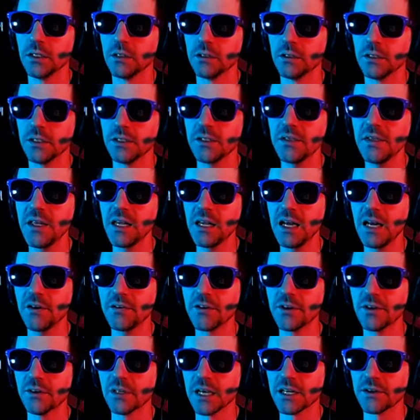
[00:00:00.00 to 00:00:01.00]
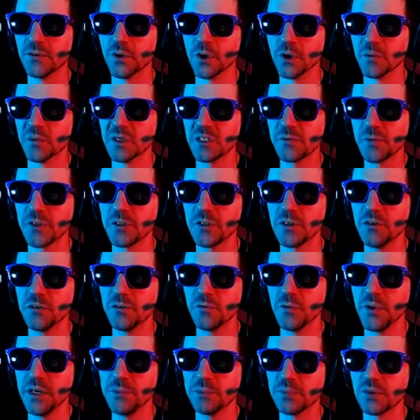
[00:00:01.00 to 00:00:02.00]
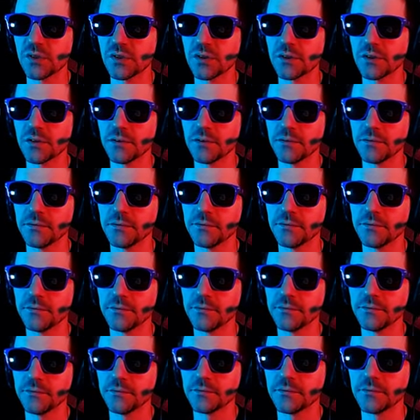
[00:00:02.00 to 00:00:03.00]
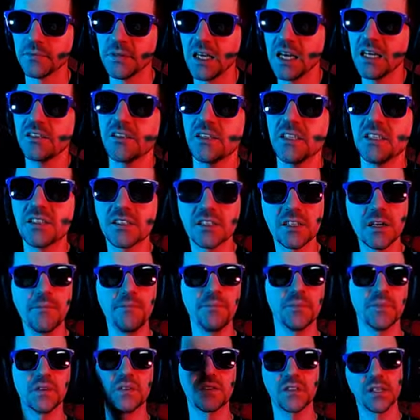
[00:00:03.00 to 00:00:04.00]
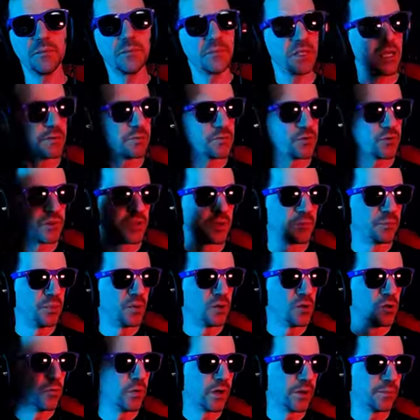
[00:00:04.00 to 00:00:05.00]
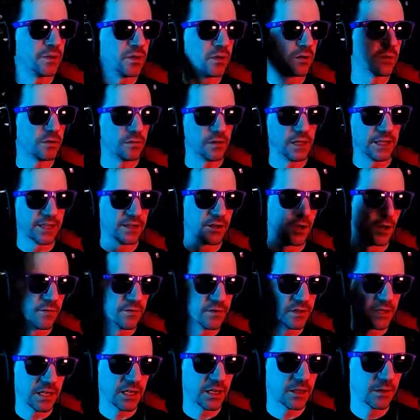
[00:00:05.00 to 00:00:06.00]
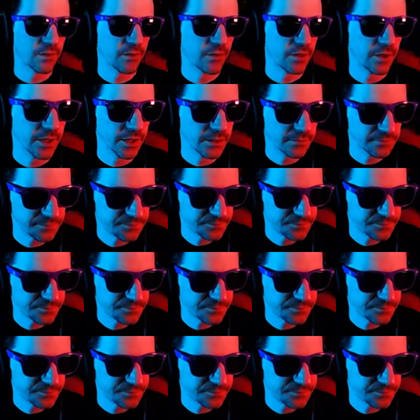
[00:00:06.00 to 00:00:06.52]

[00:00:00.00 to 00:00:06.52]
Isn't that how you're, like, normally supposed to use whips? Actually, some sometimes with a bullwhip, you can do, like, an overhand thing.